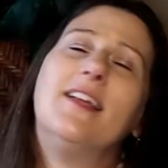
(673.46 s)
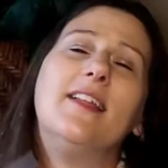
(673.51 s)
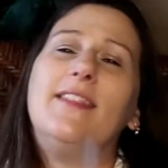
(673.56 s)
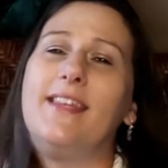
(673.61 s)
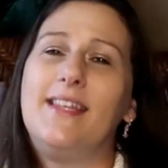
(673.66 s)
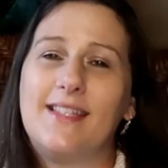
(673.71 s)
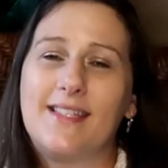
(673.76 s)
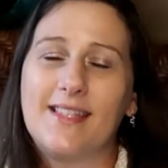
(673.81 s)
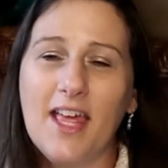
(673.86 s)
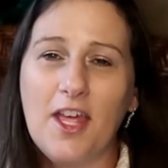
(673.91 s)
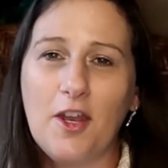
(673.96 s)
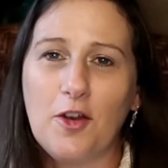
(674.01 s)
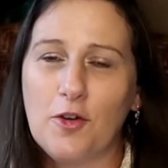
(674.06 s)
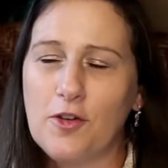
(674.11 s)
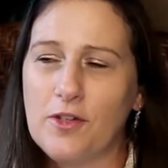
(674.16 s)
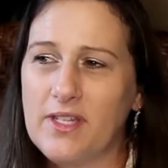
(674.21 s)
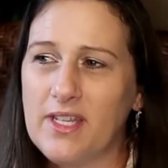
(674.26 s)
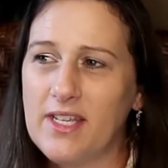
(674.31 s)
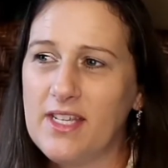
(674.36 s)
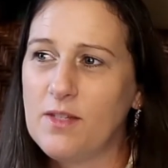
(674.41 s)
these
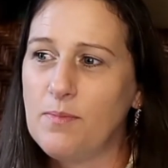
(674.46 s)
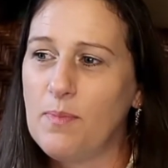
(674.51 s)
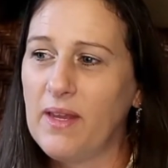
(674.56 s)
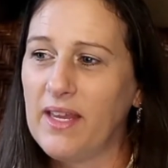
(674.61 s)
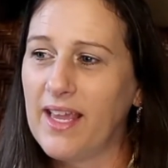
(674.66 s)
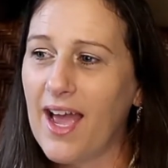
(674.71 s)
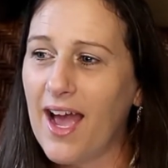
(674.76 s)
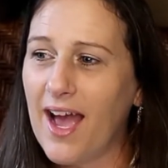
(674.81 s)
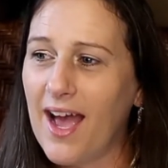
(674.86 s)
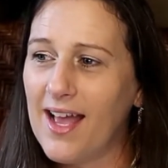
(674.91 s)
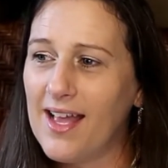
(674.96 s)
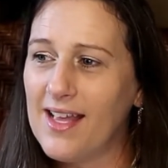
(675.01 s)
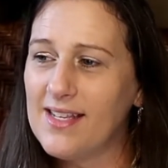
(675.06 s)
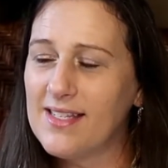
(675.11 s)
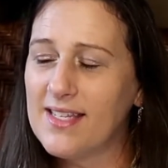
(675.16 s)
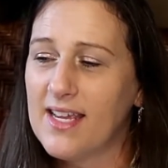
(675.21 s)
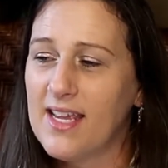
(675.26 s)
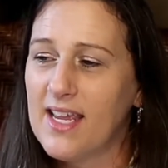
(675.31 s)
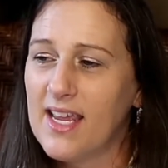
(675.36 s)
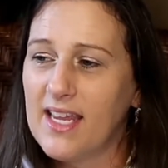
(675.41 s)
letters, is
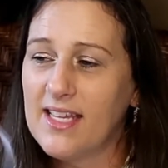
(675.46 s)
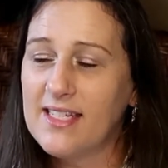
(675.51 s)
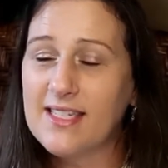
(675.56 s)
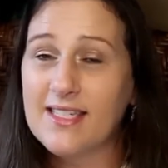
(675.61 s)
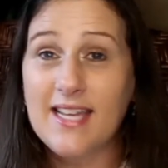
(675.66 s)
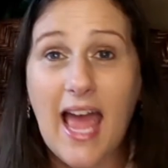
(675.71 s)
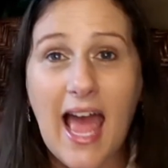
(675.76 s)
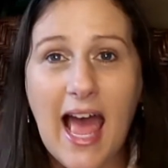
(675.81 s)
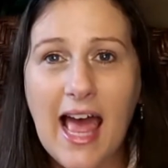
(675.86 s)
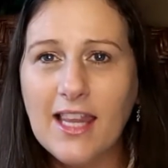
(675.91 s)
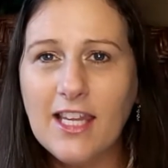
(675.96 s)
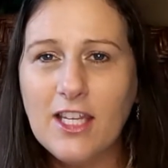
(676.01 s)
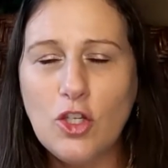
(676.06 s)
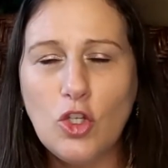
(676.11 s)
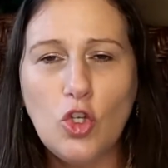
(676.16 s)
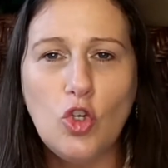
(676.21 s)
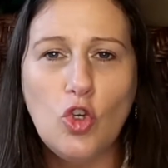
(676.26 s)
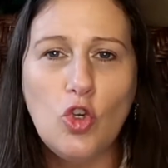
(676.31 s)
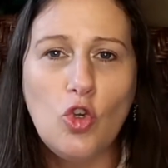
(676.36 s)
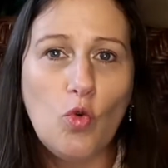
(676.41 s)
because he's telling
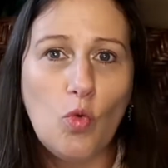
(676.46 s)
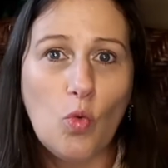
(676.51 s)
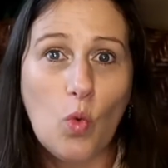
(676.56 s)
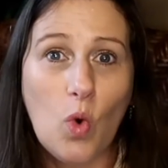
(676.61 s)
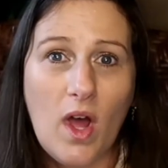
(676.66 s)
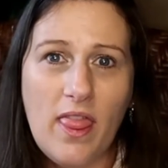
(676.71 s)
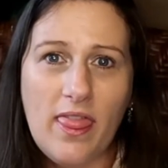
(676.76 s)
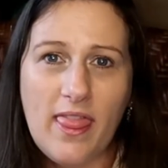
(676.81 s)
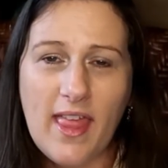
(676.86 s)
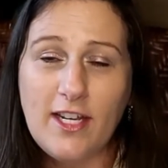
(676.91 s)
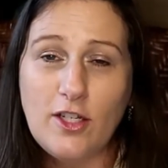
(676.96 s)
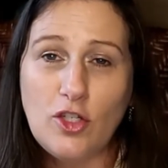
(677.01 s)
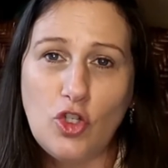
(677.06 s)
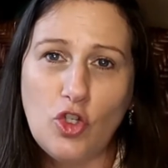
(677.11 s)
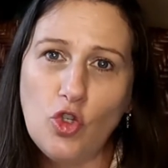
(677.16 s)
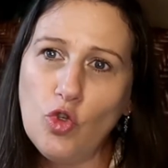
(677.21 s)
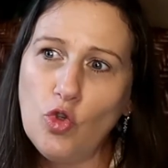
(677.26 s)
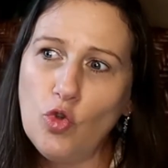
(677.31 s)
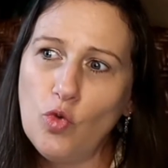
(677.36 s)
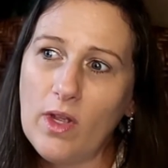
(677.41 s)
you what they
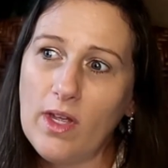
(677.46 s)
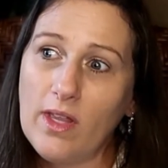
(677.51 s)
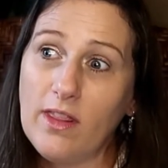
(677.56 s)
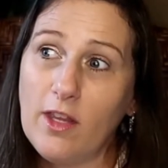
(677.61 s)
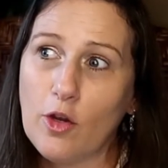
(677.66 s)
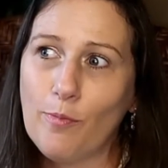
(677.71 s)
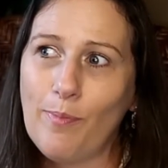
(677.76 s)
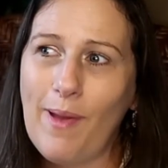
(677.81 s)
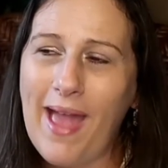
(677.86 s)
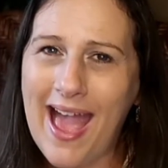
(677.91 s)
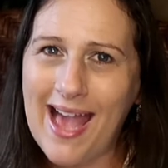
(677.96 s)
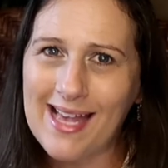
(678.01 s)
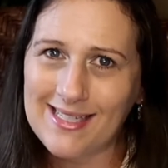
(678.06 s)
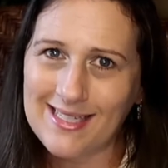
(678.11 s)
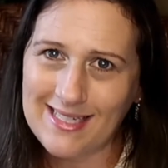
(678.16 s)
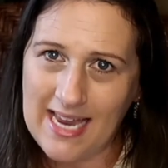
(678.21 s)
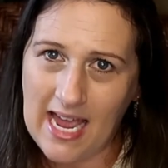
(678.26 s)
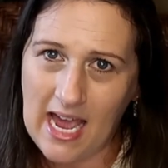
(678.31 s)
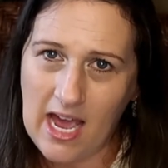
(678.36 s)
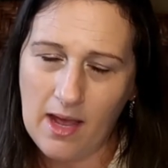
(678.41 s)
do in their
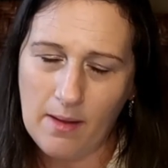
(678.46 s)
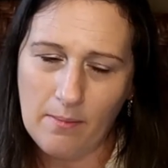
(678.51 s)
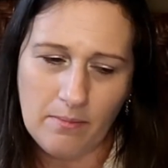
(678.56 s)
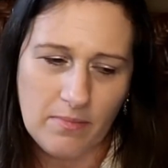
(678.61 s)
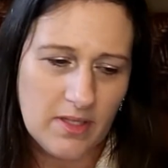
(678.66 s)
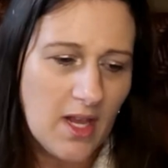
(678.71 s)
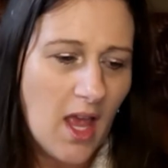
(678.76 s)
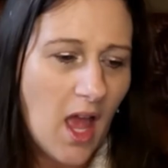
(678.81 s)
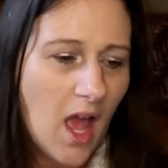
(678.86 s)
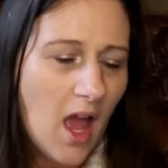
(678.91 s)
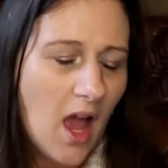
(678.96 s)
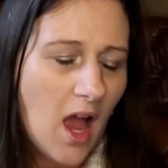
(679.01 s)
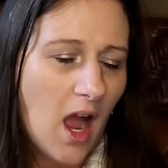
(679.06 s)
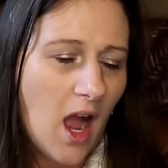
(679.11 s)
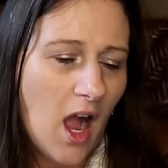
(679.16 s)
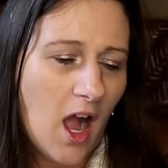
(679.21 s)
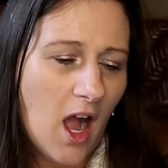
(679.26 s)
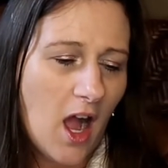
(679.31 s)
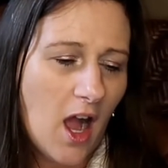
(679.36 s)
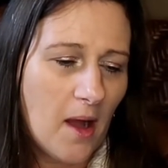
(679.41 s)
pastimes.
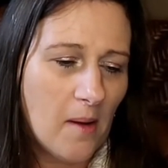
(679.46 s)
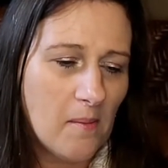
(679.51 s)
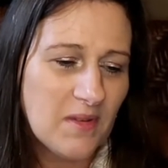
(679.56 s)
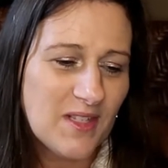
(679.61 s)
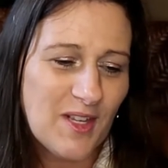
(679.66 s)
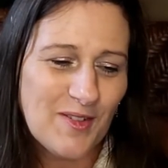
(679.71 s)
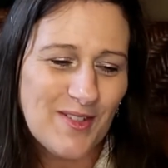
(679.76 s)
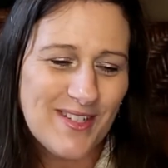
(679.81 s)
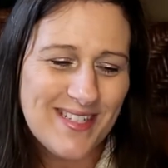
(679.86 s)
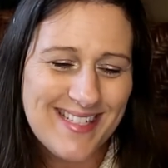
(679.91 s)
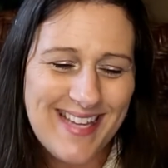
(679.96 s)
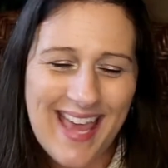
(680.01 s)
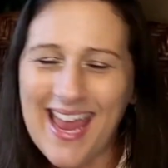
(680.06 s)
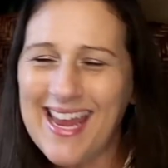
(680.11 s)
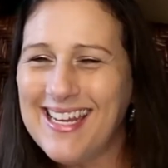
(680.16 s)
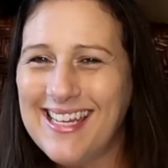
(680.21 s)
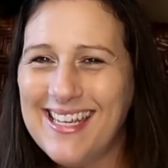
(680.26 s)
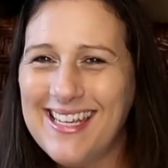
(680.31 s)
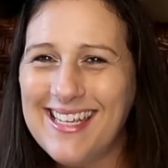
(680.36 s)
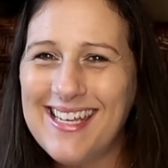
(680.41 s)
So
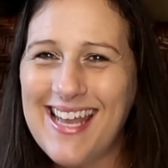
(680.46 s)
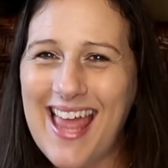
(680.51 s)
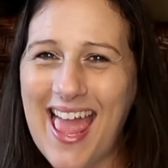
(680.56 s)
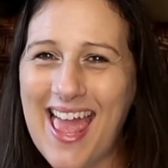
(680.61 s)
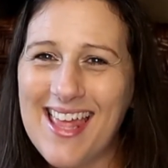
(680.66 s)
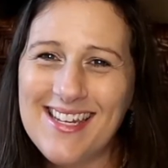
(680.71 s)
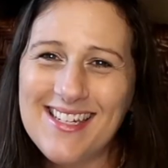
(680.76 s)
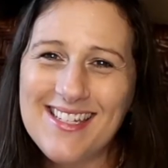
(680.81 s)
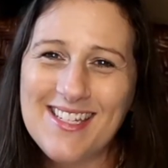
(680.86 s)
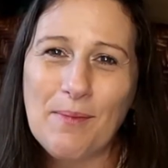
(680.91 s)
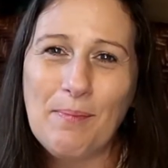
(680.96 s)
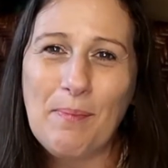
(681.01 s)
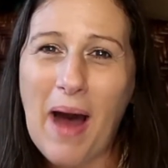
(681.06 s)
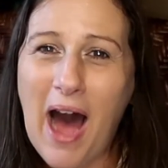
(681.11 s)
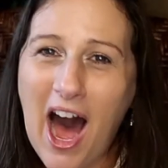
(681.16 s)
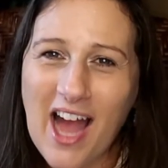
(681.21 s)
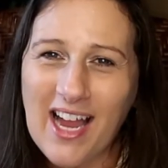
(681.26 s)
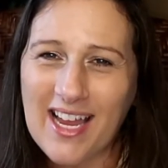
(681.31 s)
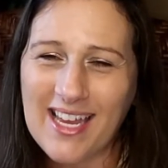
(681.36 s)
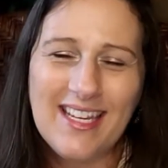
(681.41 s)
skating and
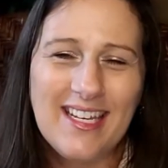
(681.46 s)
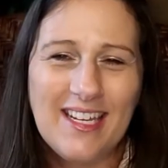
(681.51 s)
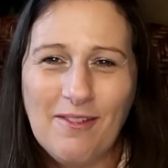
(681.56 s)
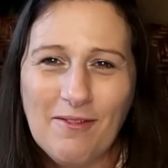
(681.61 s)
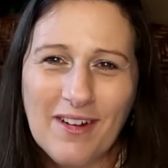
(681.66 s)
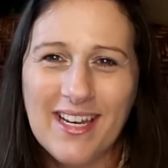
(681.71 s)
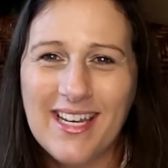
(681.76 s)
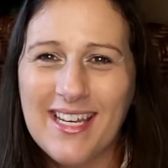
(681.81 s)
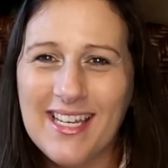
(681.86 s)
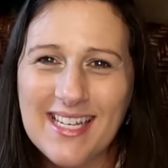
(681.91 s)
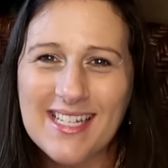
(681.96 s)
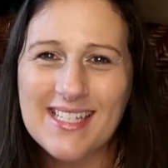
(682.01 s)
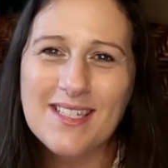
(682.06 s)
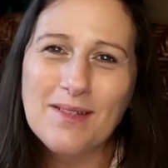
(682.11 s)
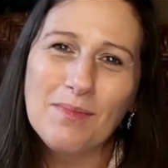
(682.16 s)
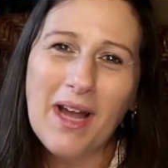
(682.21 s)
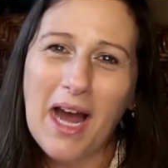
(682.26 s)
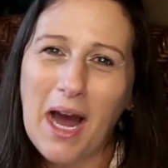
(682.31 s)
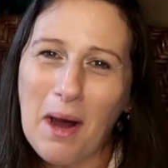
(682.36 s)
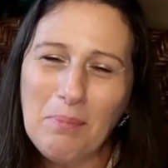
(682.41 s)
toboggan. He wanted to get
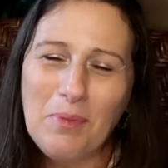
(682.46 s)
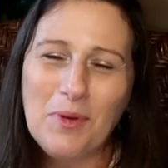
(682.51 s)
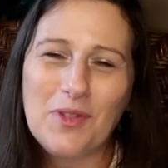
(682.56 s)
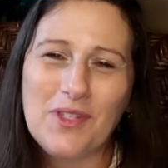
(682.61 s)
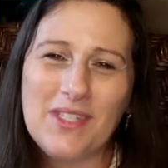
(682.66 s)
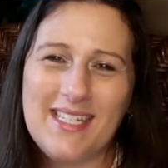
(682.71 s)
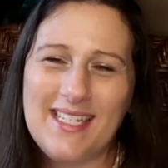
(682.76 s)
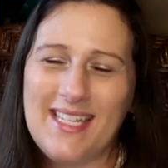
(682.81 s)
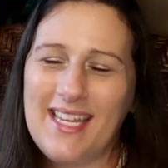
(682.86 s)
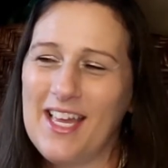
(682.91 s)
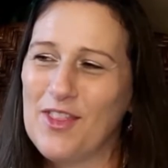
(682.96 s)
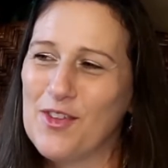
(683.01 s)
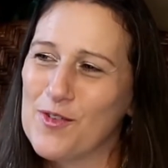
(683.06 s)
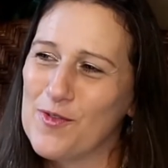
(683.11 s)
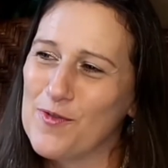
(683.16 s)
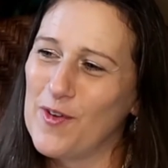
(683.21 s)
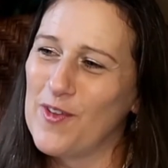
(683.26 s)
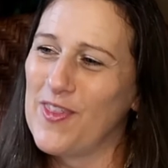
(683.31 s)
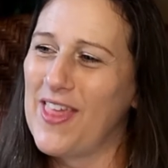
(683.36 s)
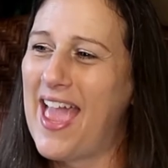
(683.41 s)
some couples together
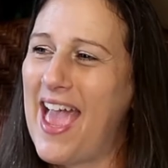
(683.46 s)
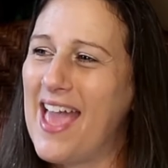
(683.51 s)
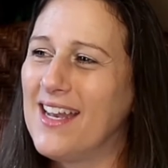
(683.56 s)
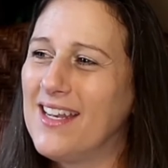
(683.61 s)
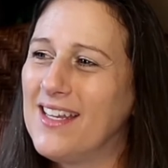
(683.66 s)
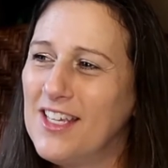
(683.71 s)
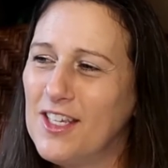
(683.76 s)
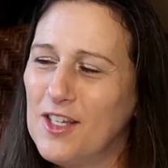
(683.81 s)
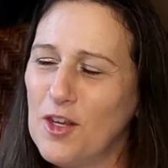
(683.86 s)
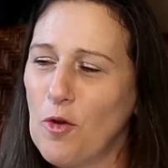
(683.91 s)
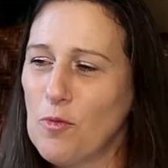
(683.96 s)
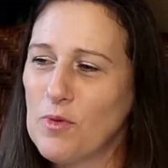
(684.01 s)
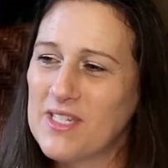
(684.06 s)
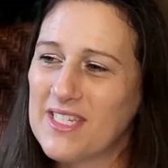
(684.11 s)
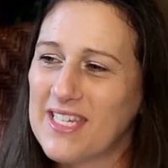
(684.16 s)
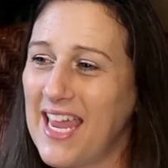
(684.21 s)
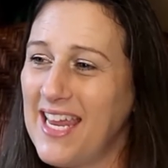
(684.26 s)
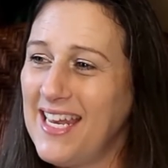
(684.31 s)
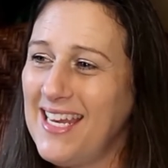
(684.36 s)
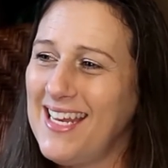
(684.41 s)
for that. You know,
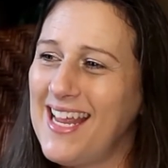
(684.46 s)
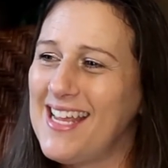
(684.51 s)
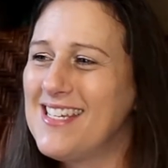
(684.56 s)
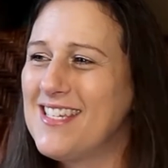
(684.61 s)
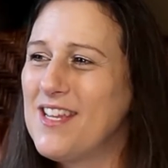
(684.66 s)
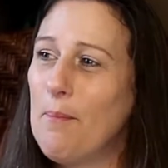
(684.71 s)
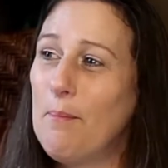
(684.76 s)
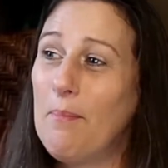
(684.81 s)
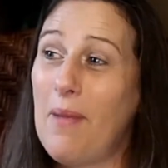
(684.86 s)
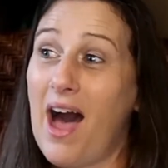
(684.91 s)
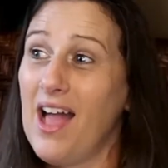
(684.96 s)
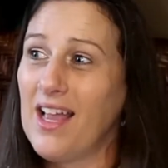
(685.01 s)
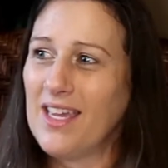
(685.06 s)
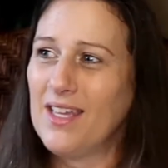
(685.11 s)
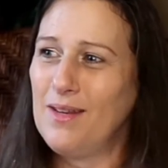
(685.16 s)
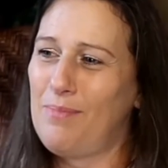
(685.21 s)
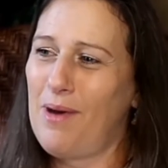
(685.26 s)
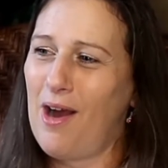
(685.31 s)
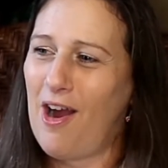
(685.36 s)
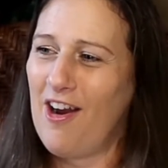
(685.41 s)
skating and
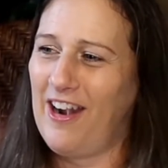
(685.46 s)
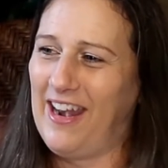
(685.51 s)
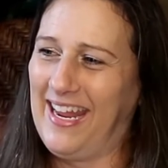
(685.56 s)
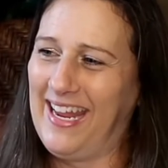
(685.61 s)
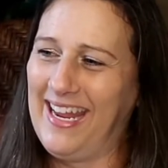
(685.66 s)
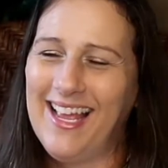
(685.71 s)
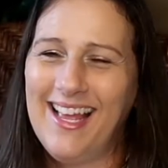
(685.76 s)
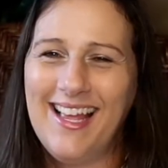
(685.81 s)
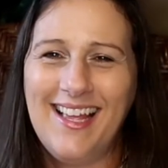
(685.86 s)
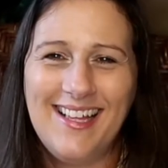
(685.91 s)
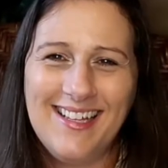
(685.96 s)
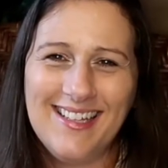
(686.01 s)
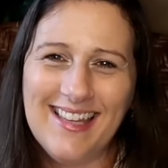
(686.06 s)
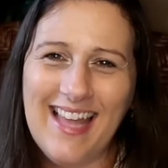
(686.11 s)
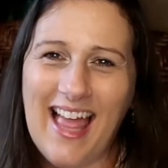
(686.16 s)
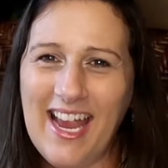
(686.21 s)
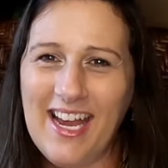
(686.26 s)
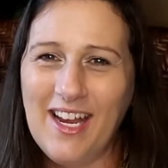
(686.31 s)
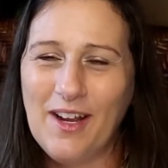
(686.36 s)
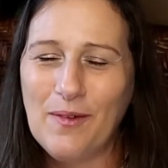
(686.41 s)
toboggan party.
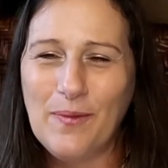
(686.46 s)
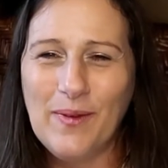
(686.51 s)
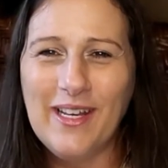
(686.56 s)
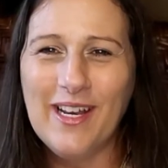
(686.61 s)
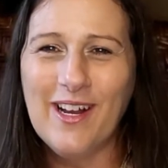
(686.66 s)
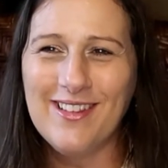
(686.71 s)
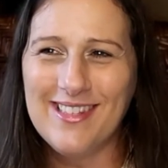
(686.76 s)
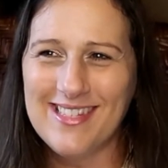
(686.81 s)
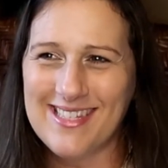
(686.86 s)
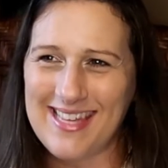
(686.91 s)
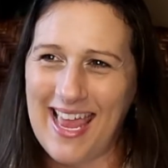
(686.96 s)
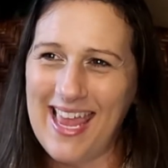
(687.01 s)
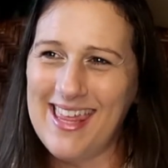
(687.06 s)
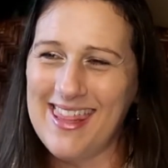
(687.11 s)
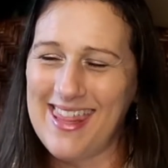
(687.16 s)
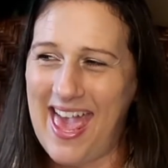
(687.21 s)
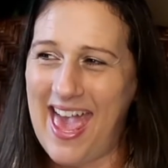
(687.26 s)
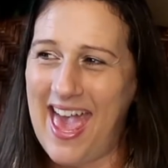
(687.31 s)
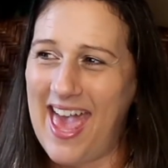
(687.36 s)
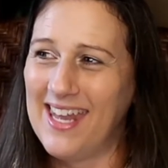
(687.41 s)
Like, we don't say
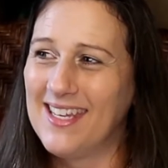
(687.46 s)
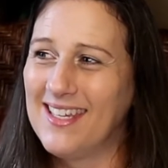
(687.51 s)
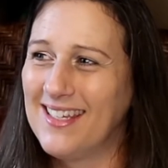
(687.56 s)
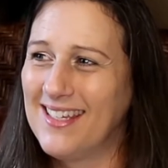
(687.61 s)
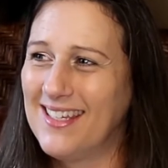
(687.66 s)
that.